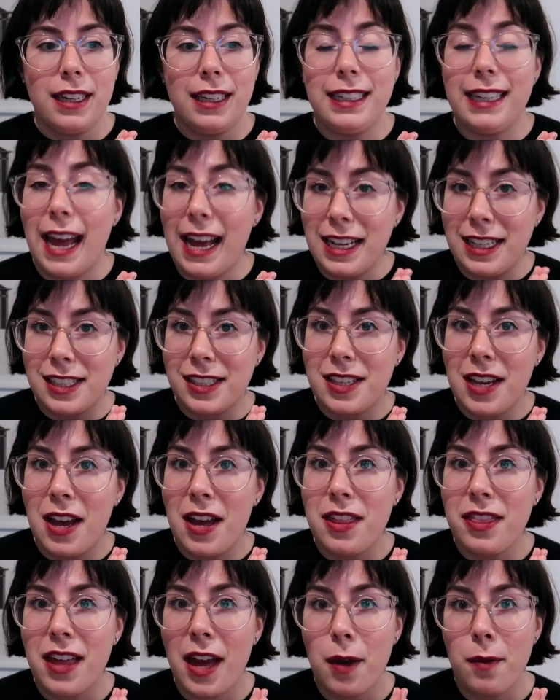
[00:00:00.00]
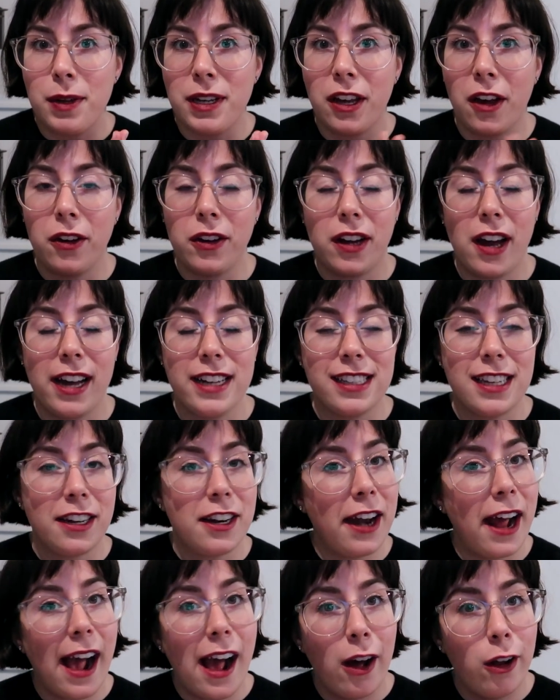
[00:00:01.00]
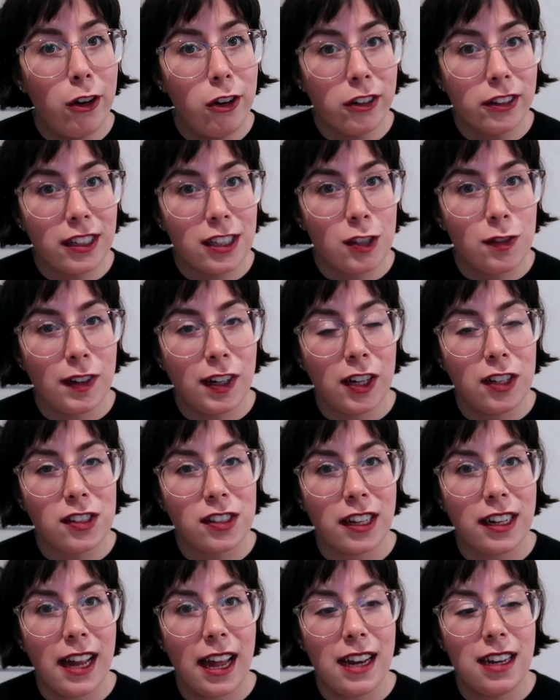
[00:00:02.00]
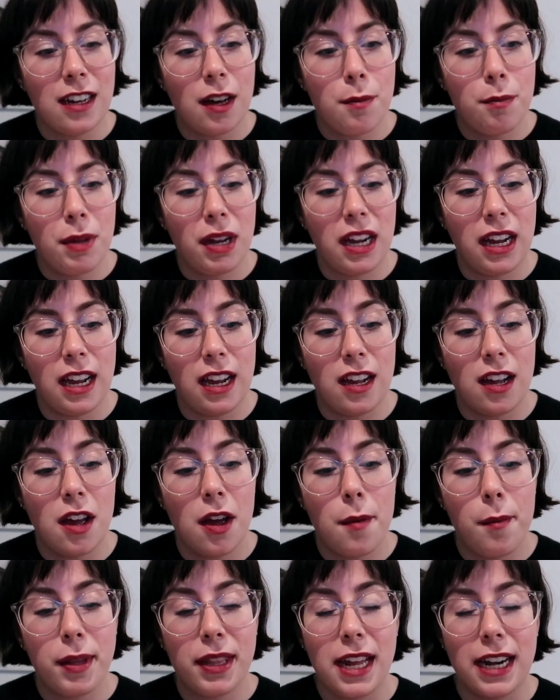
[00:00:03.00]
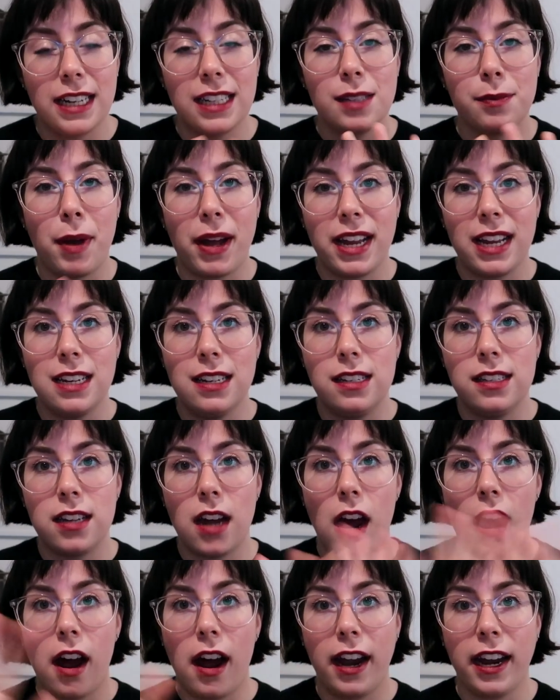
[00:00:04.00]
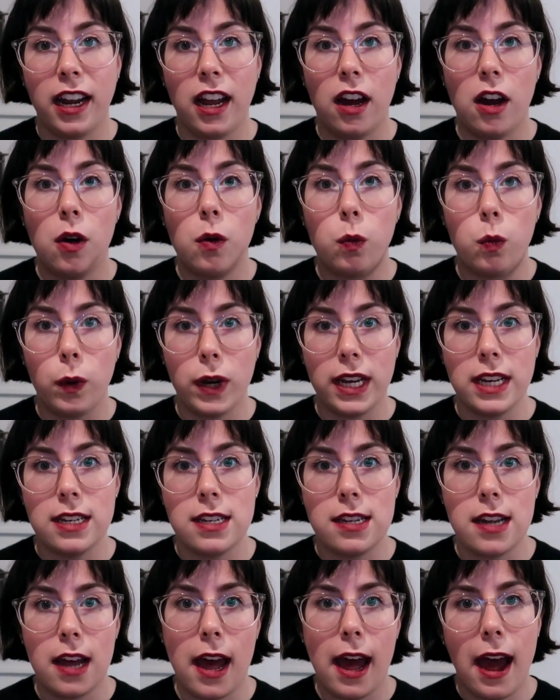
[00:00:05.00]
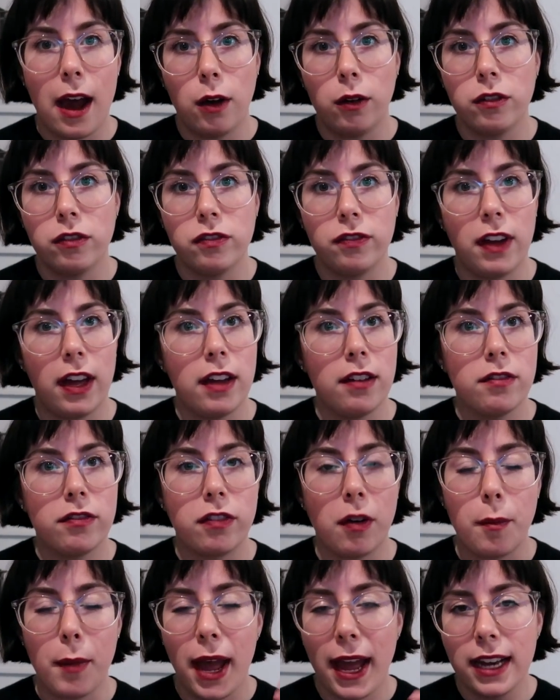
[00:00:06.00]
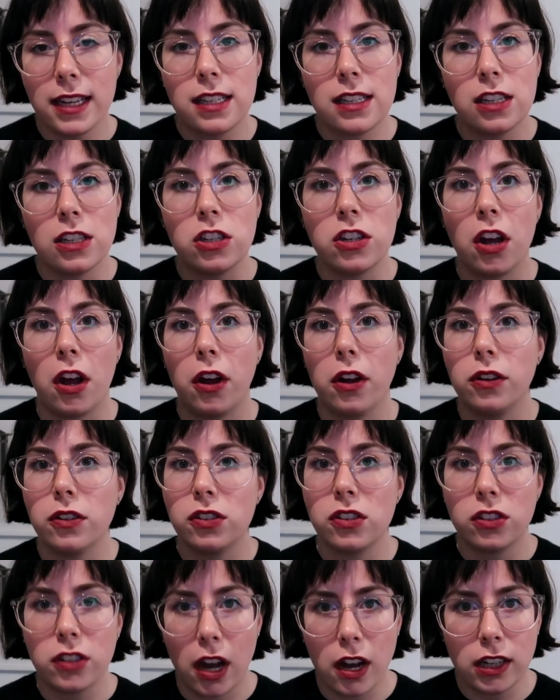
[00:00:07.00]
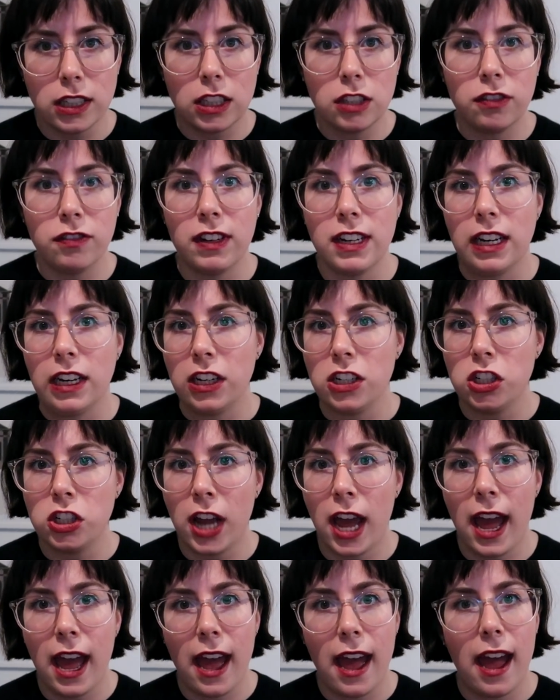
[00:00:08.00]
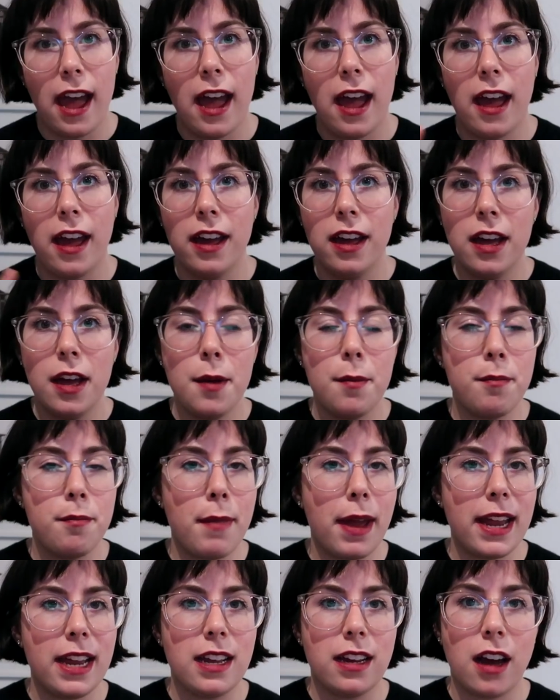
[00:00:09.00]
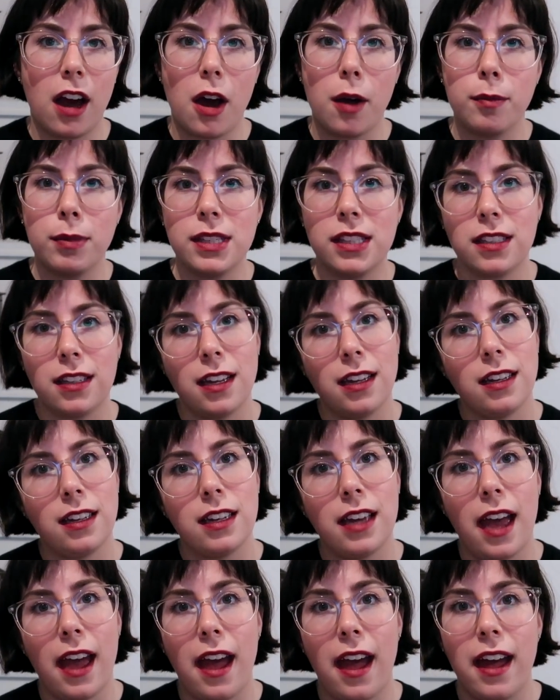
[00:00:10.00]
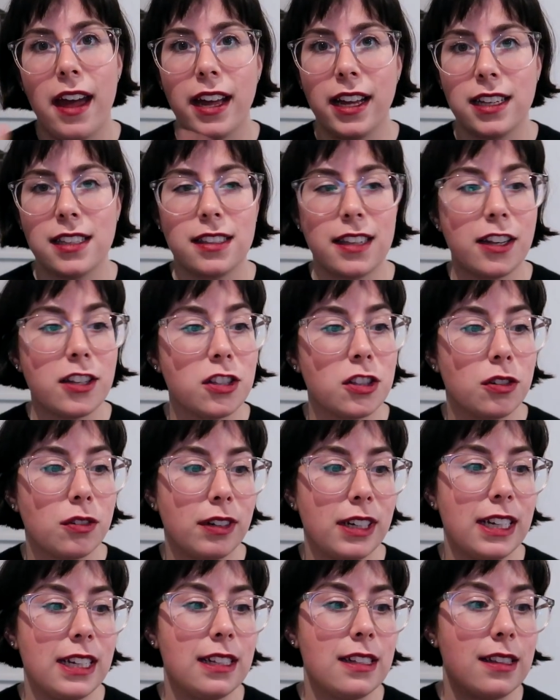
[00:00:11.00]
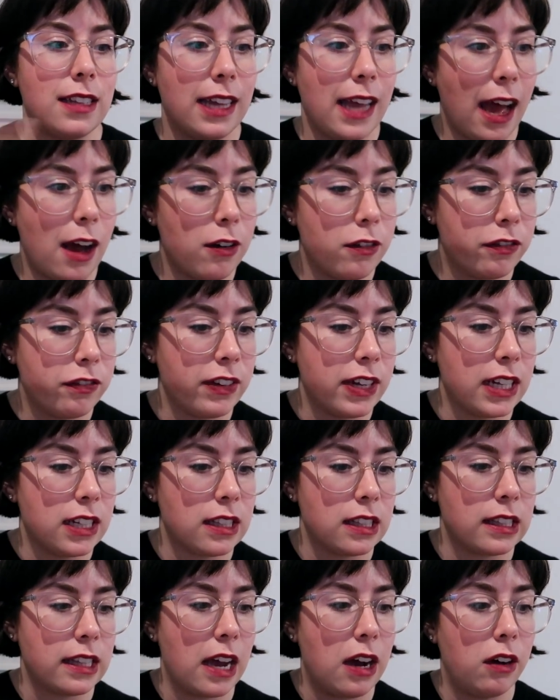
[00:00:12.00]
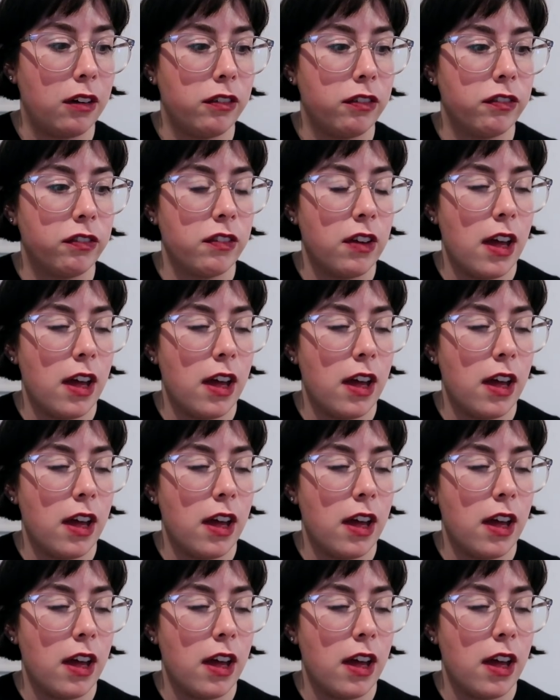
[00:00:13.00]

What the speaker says: Yes, there we go, guys. I don't know how long this video is gonna end up being, but that is my entire winter outfit from head to toe, start to finish, hair, makeup, skincare, accessories, the outfit itself.